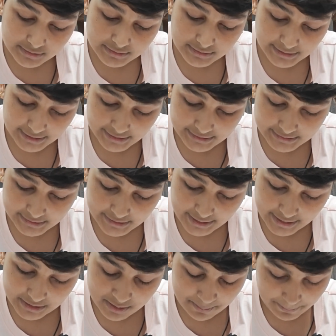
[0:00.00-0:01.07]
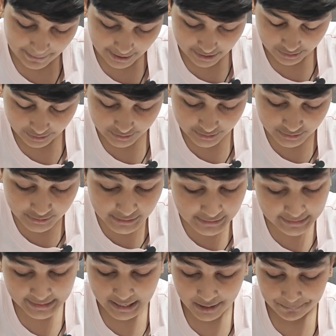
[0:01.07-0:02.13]
in creating an empire in
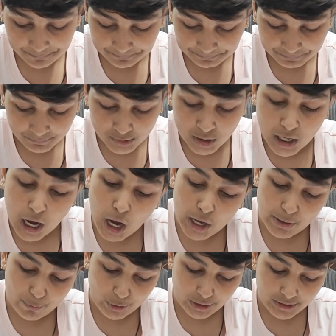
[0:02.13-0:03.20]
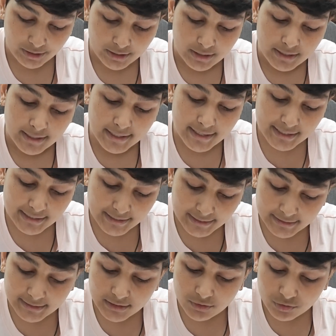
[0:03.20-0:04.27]
India. However, he
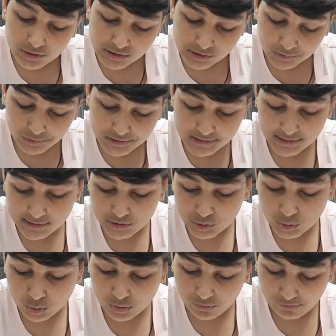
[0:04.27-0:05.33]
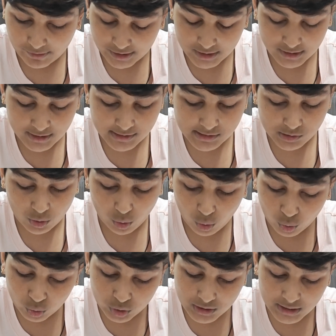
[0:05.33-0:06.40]
needed resources to defend his
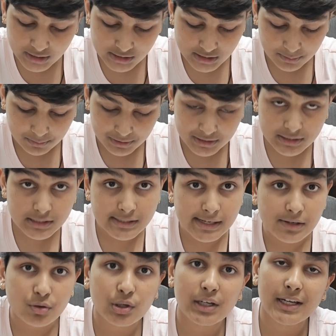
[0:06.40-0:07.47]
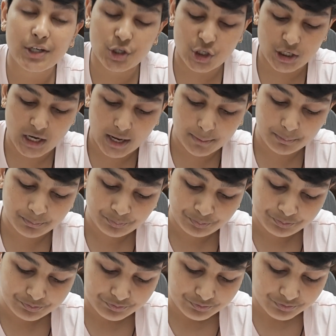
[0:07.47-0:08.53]
own kingdom in Central Asia.
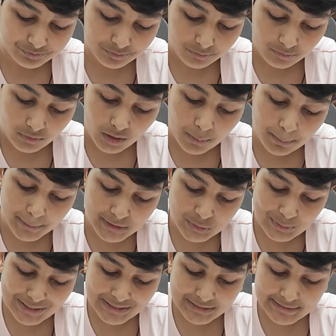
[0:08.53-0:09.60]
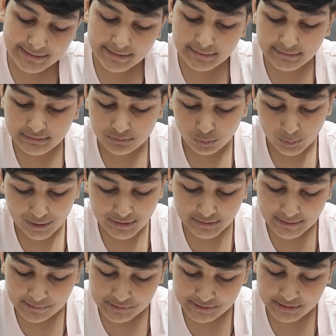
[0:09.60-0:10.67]
Between
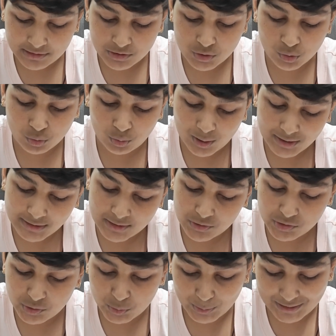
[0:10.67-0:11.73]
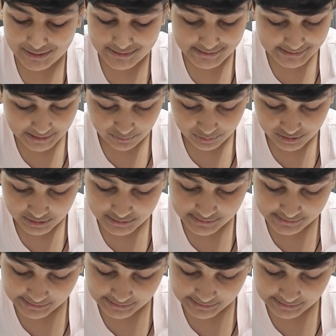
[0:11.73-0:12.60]
1000 to 1027